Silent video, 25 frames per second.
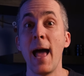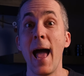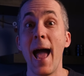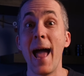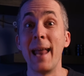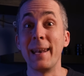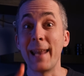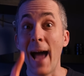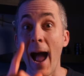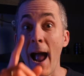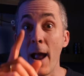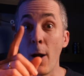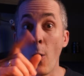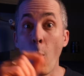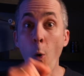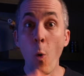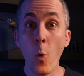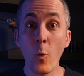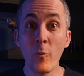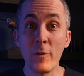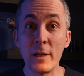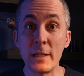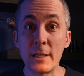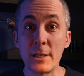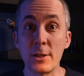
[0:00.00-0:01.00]
And I
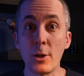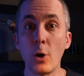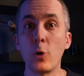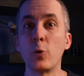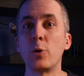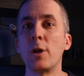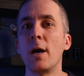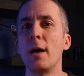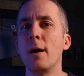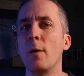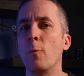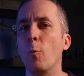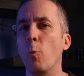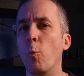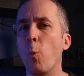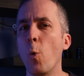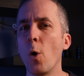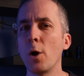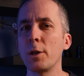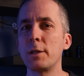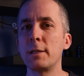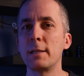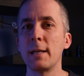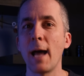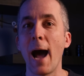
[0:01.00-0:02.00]
always thought,
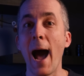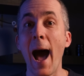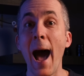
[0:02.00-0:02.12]
what